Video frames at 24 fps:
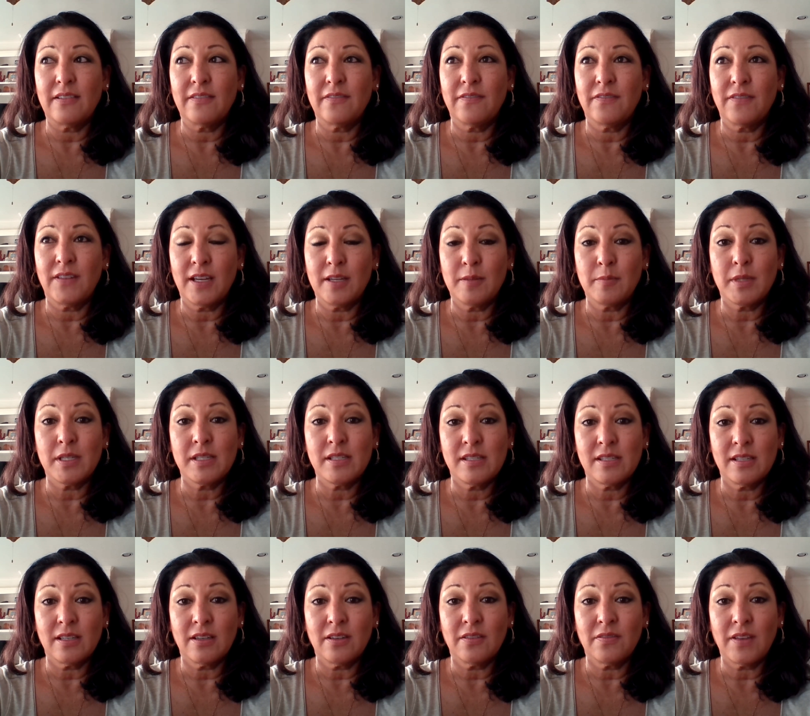find
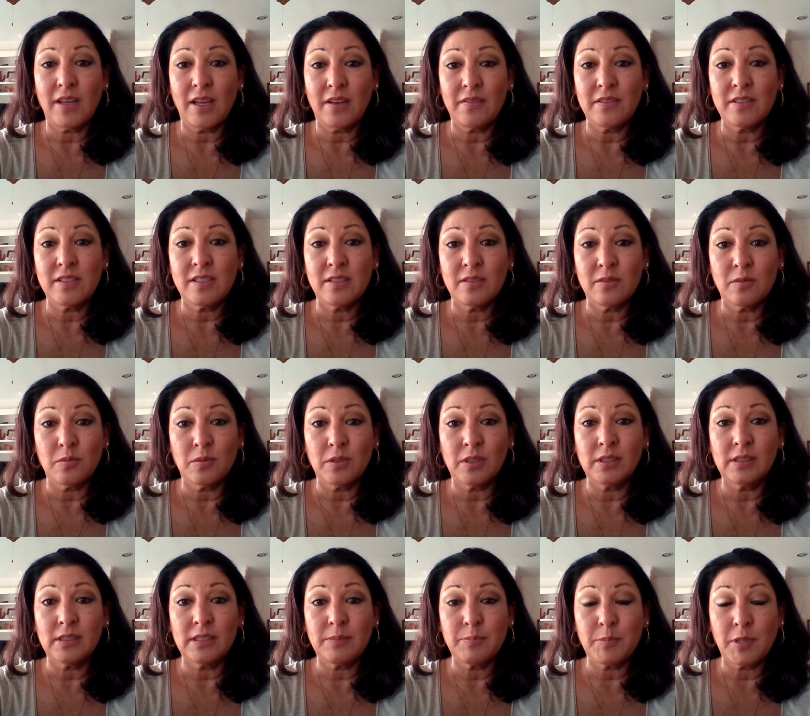myself having to
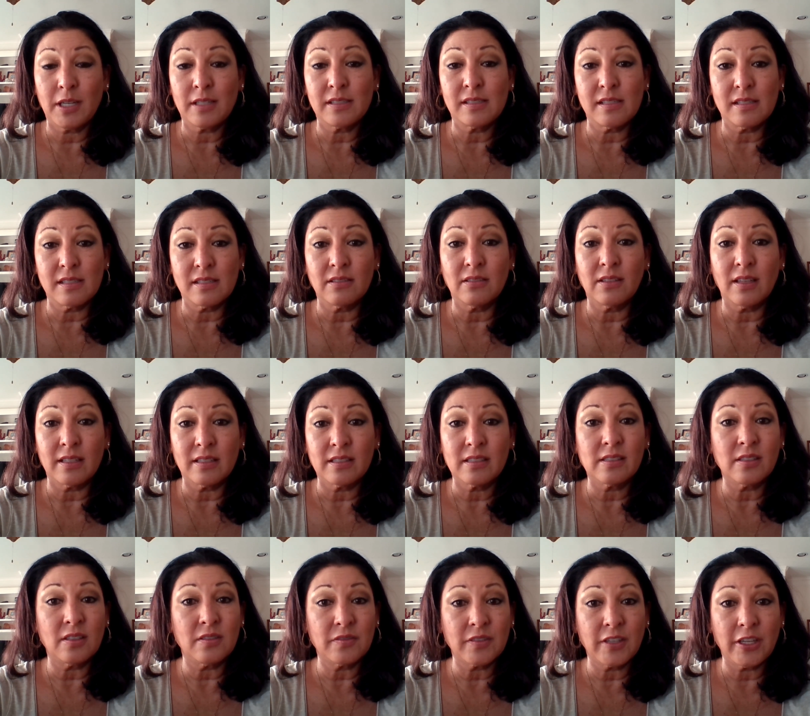really practice a lot of
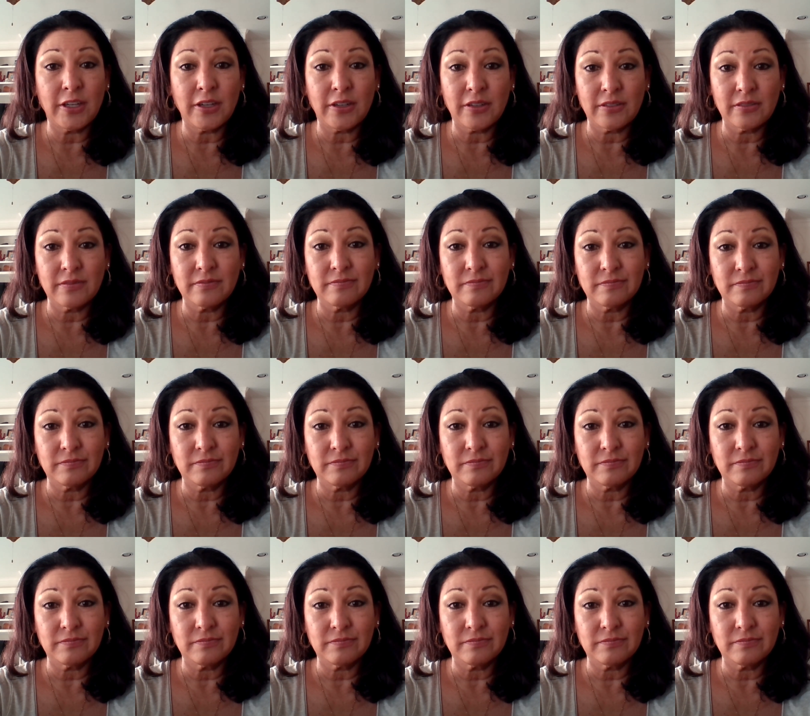self-care,